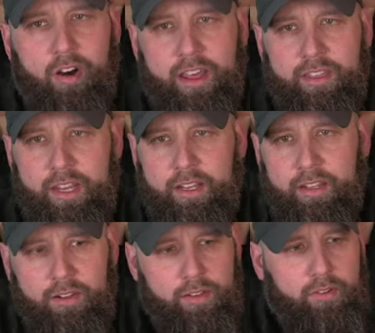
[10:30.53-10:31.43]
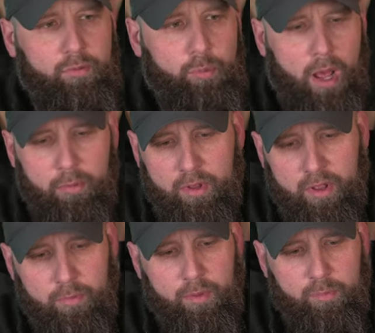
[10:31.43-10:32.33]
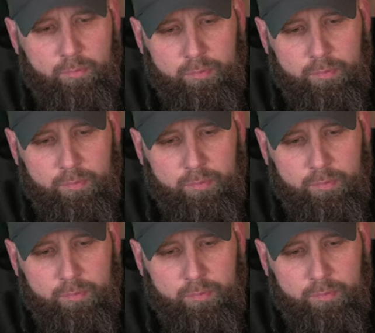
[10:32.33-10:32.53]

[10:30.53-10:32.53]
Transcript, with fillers: I think this is probably the